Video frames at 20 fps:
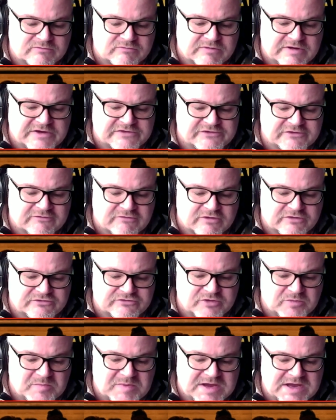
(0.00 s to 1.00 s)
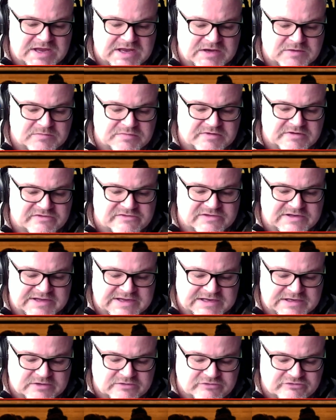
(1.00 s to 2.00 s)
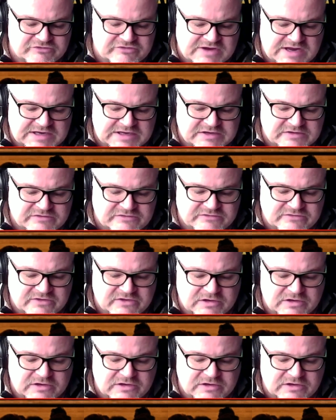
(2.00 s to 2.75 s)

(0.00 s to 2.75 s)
Race Across Japan, British Leyland Challenge,